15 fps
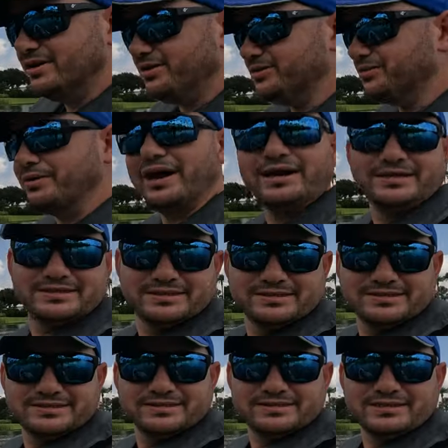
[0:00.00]
on the right.
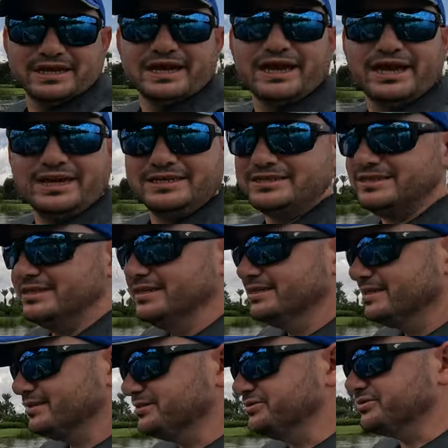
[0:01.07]
I hate
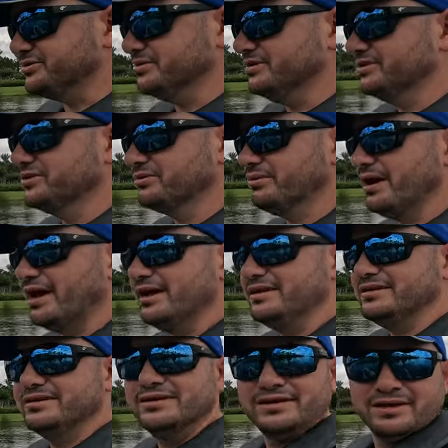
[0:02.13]
the control on the
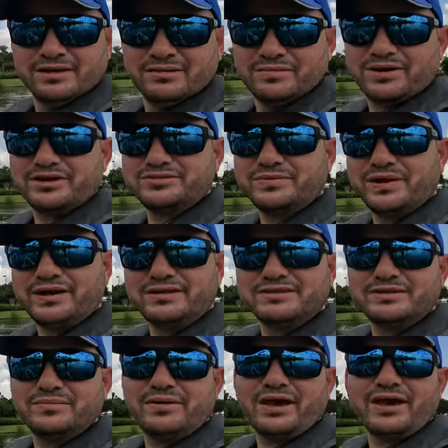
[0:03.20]
right. Because what? It
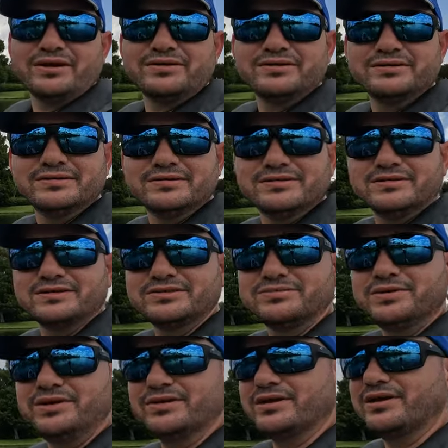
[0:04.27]
doesn't matter. Because
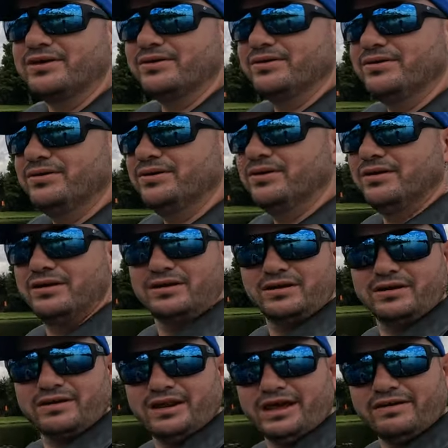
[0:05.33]
we're gonna go
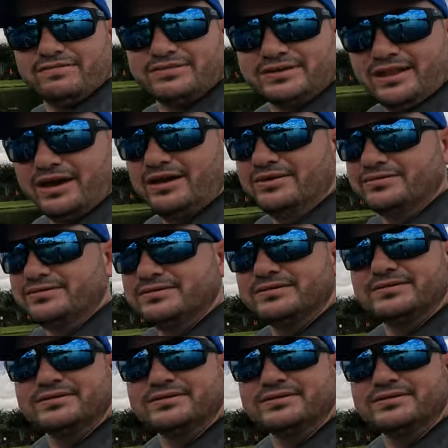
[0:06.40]
left now.